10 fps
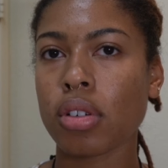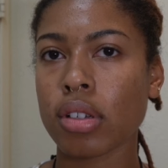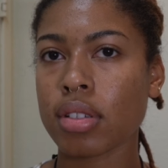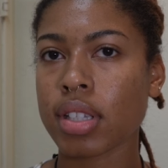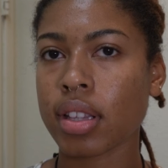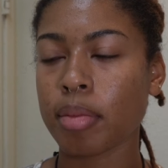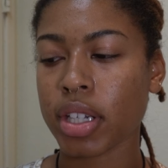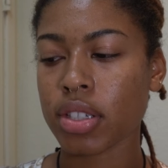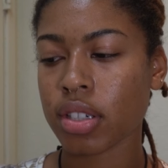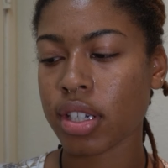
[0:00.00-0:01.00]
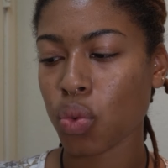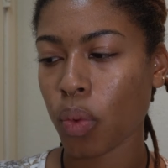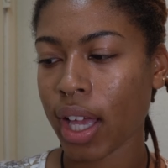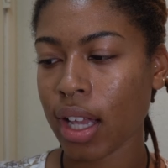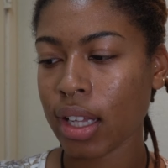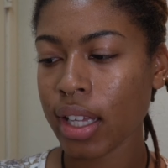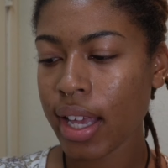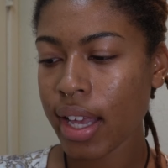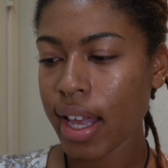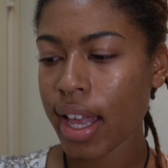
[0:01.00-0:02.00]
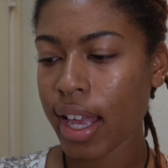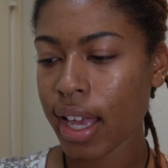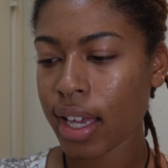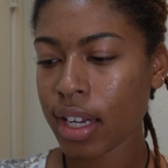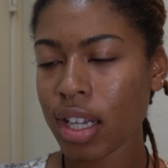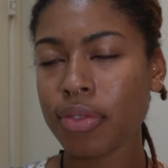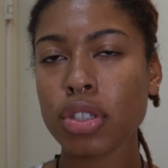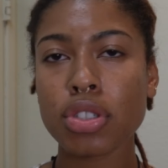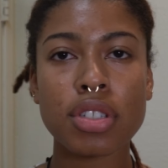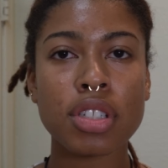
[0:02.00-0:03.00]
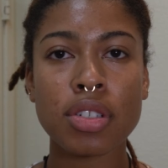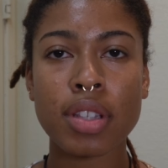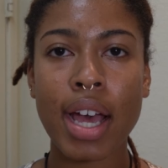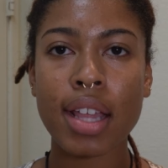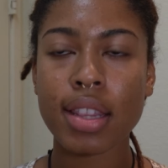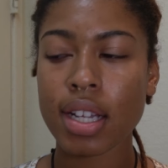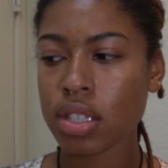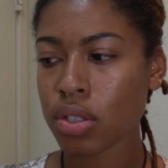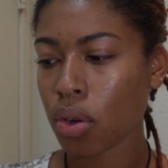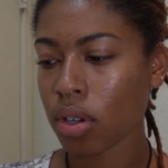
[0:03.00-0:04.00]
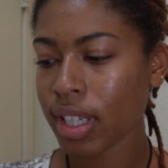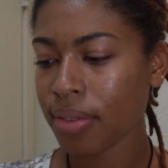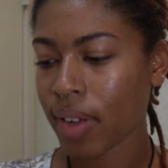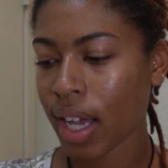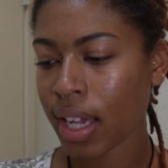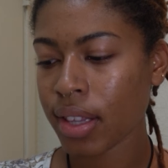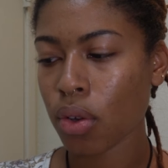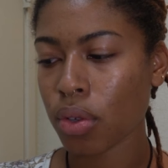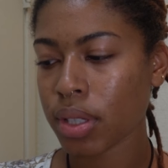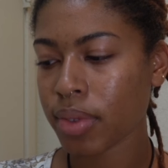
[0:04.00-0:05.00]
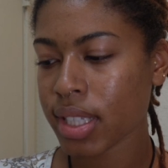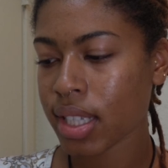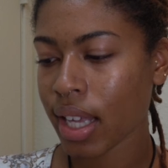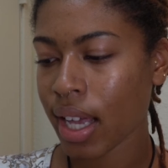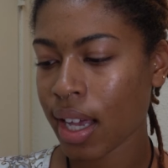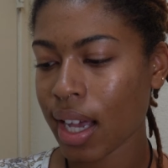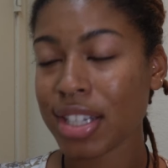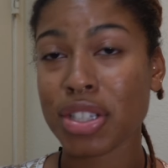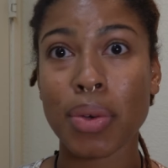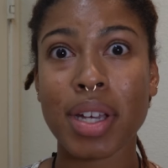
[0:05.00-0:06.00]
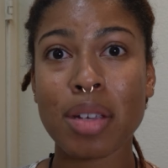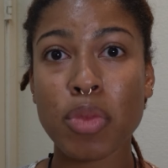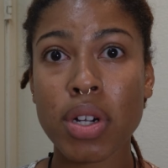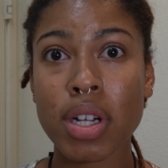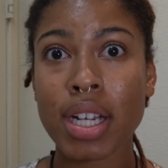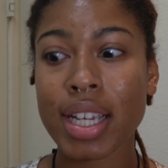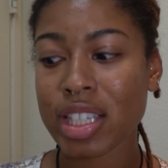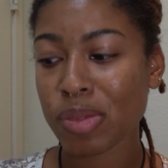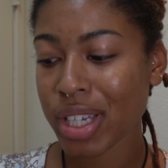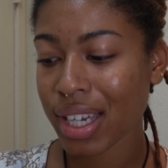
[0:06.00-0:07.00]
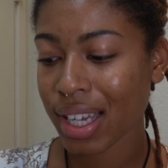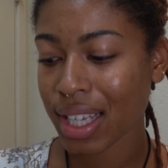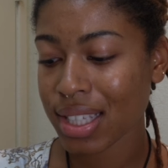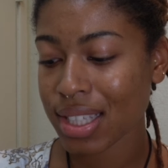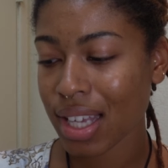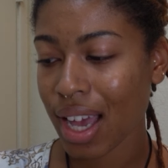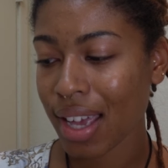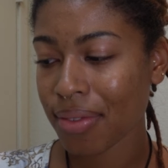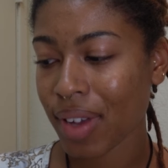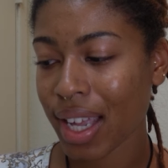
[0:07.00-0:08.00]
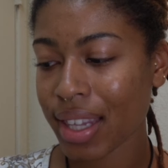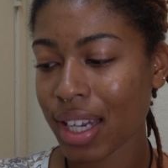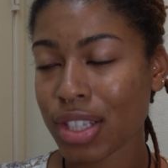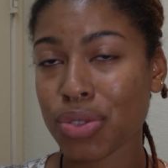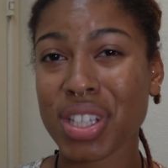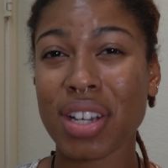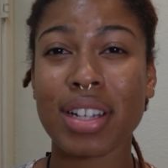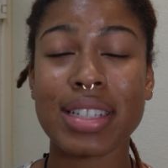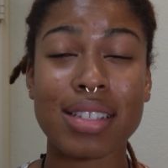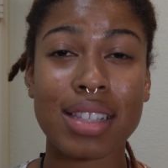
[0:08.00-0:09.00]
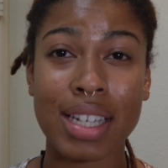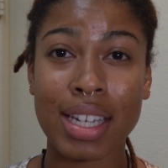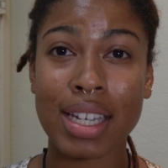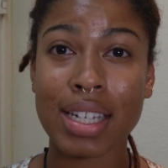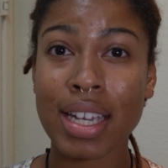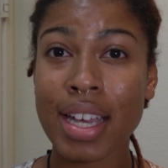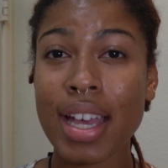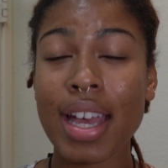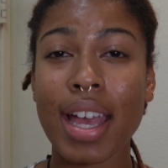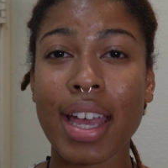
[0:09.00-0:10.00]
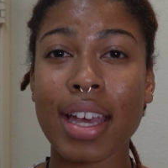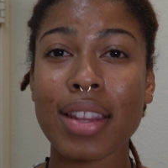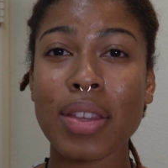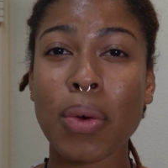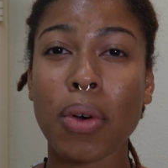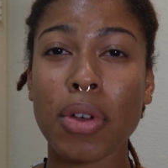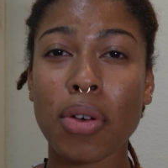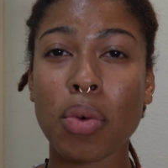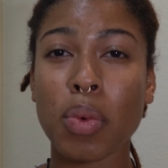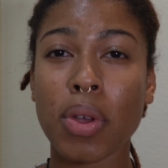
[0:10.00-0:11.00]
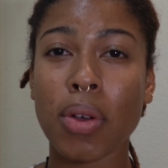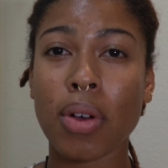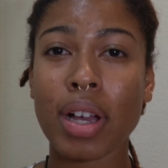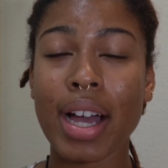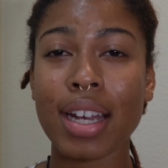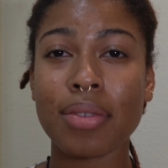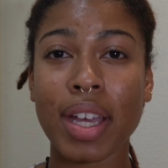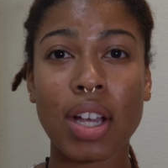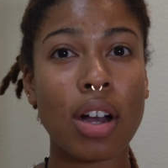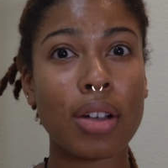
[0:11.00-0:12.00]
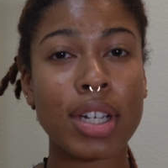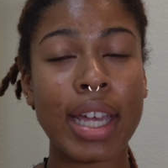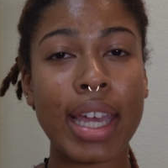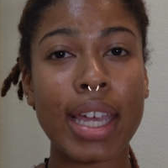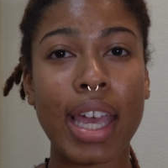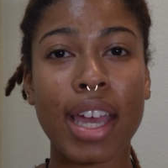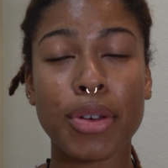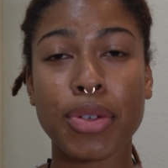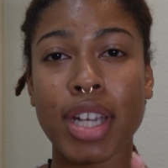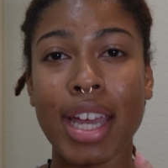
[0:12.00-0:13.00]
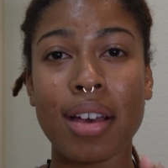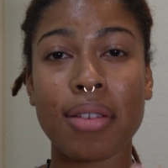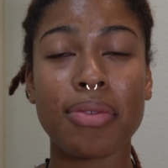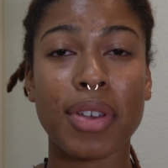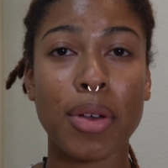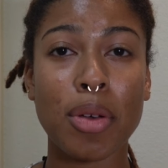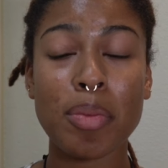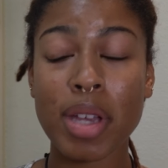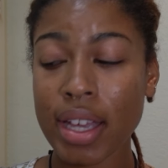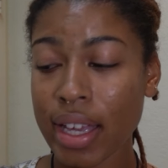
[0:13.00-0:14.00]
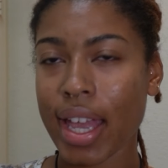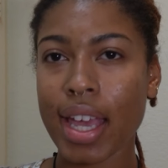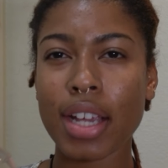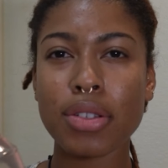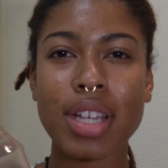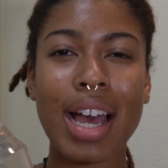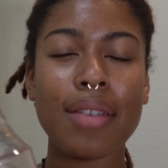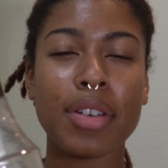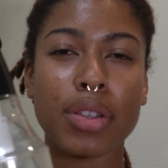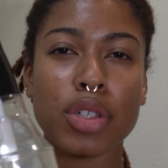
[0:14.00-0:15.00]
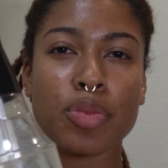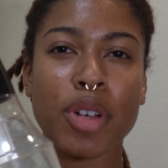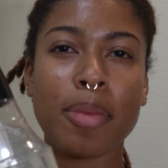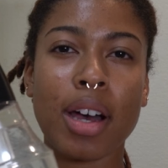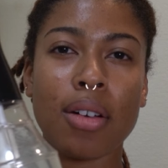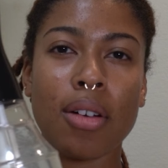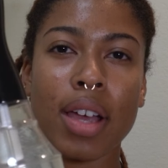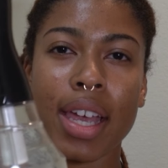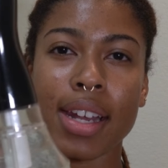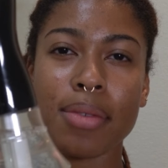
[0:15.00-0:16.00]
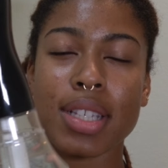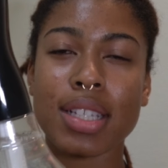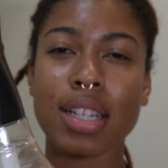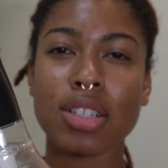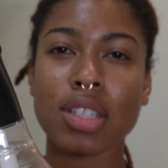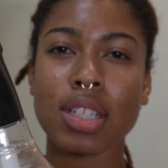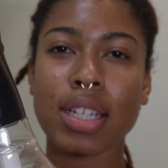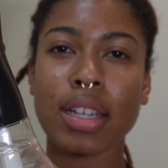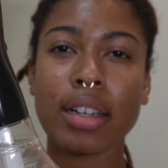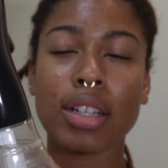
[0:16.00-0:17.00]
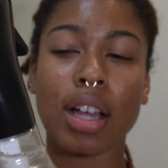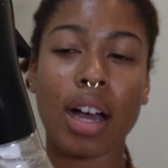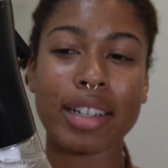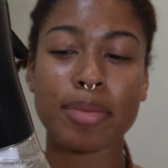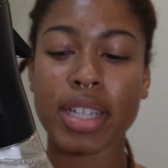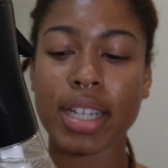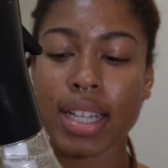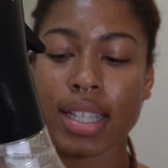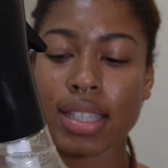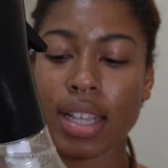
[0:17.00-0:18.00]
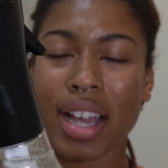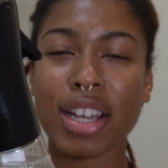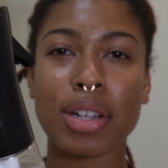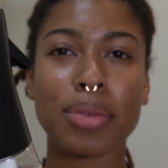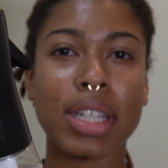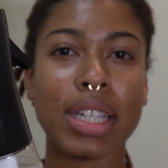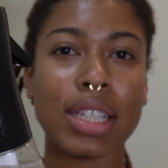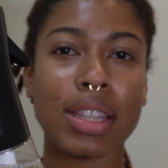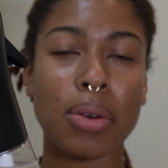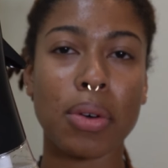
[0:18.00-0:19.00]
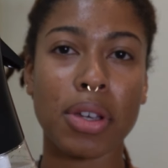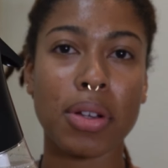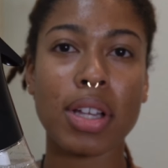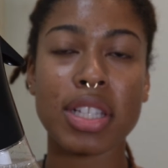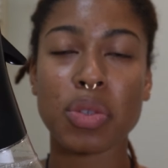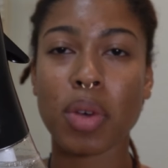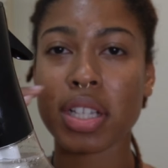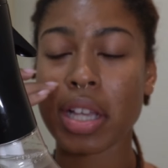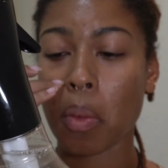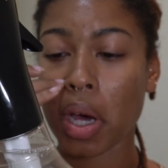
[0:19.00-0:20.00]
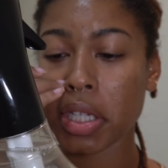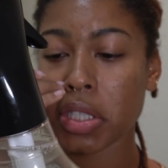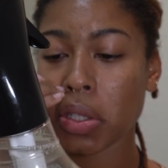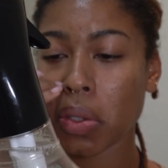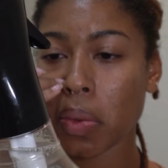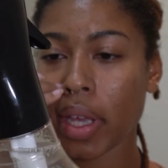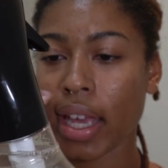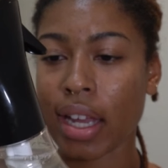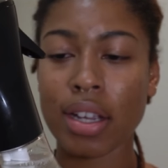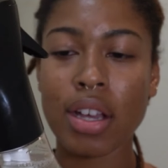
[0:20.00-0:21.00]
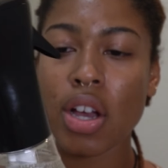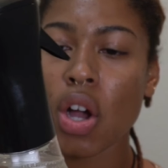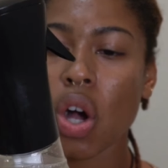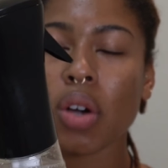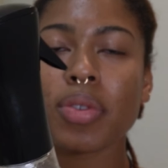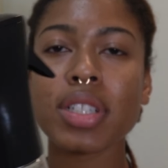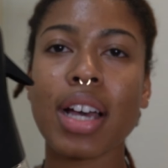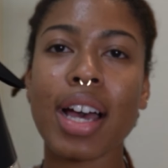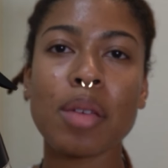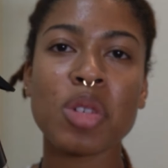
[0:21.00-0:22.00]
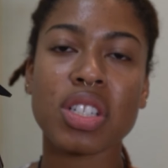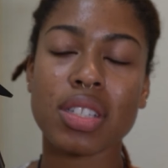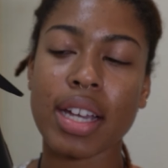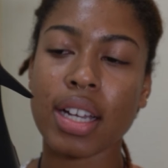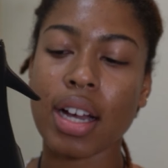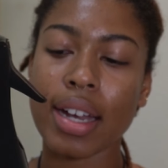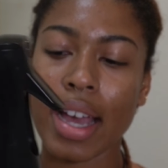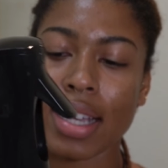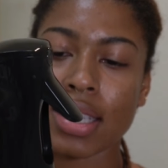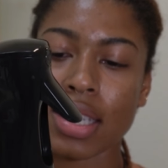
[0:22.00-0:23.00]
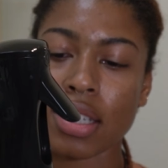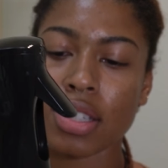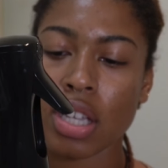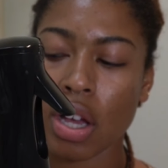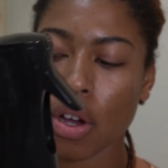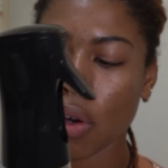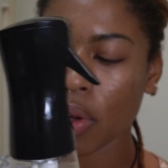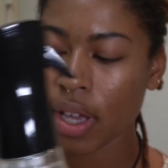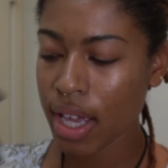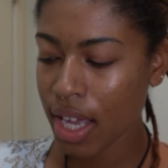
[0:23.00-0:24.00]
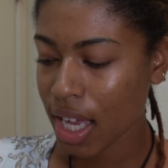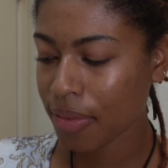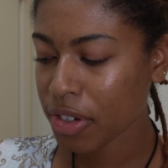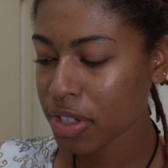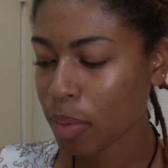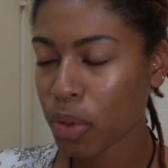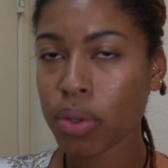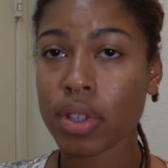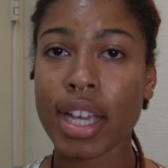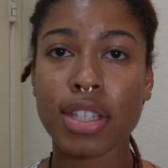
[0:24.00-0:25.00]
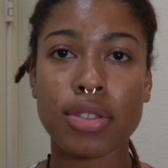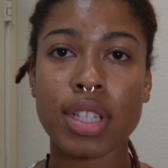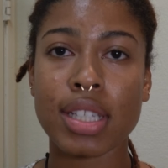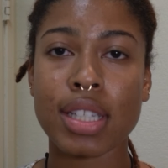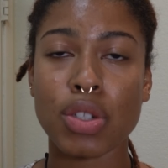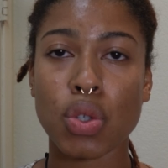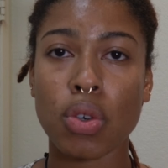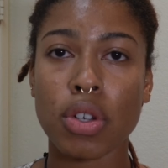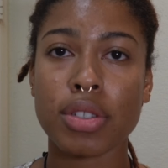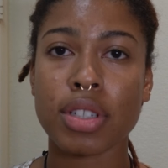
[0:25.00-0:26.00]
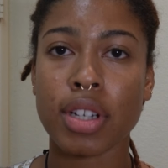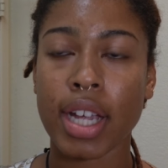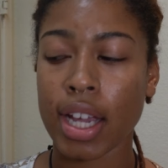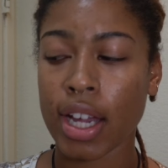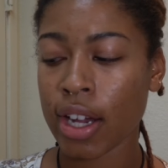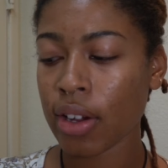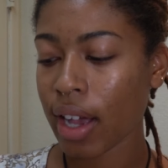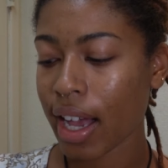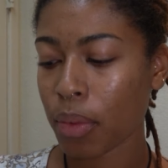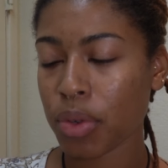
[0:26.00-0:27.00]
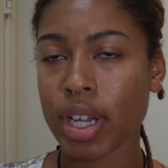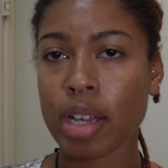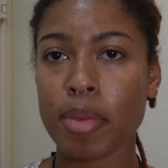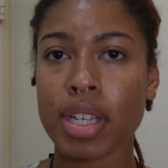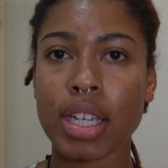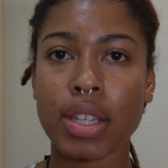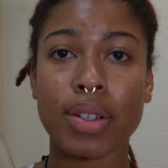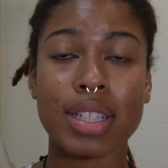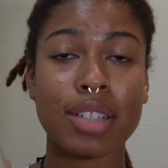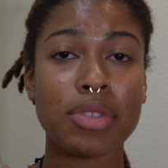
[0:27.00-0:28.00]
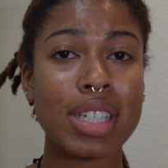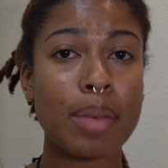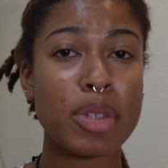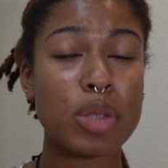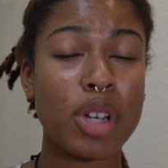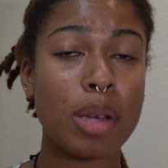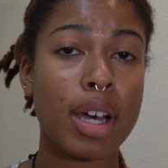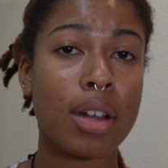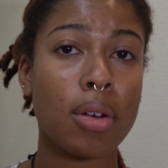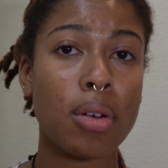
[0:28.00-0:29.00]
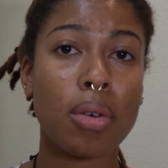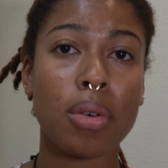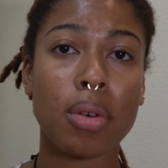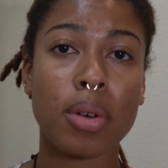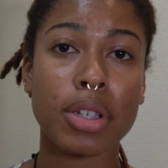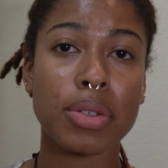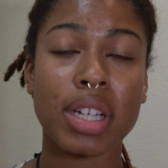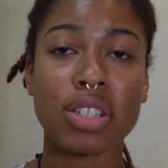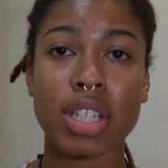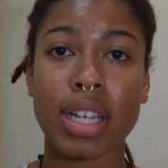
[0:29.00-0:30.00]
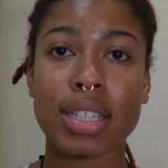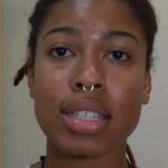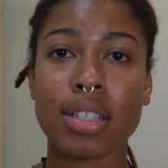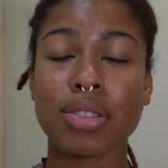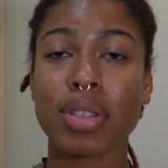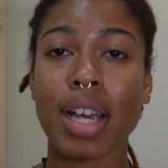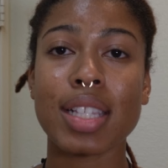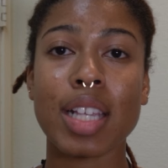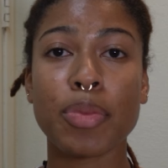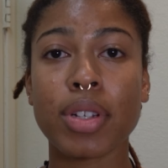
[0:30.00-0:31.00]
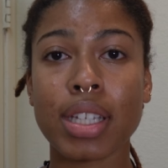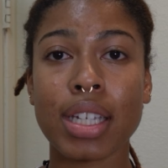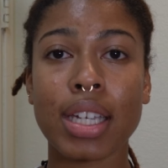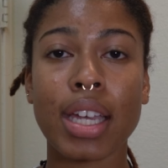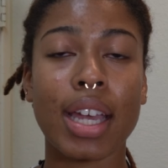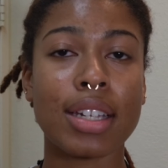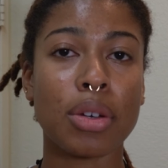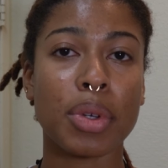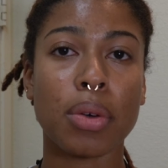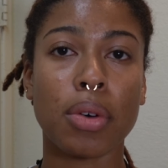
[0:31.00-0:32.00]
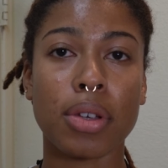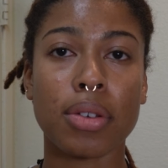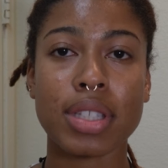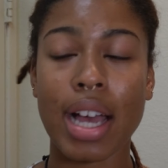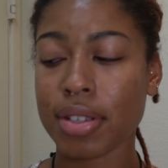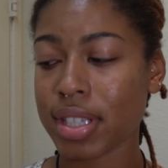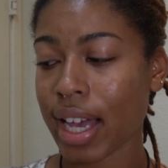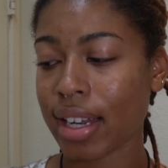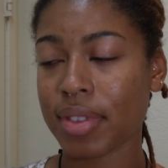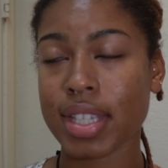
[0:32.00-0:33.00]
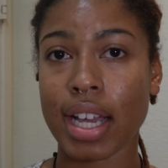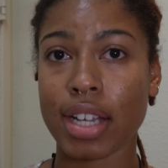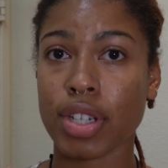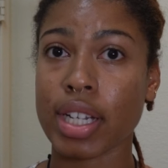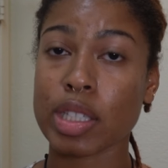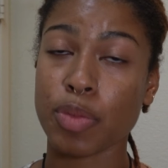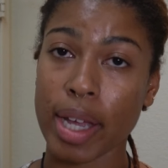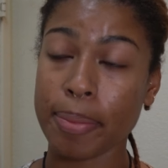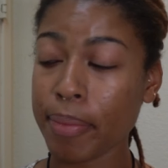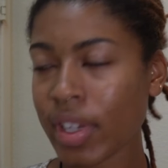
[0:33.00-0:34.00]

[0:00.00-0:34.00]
oils in the mixture as well. And if you choose to do that, that's totally fine. The only reason that I don't anymore is because I find that it's really hard to clean, and the oil will kind of like congregate and create a film. And I used to have another spray bottle, and it was essentially clogged because I couldn't really clean the oil as well as I wanted to, and over time it just kind of got nasty. So if you're someone who likes using essential oils in your hair, I would recommend either a different type of spray bottle, or you can just do that separately and deal with oils outside of this hydrating spray.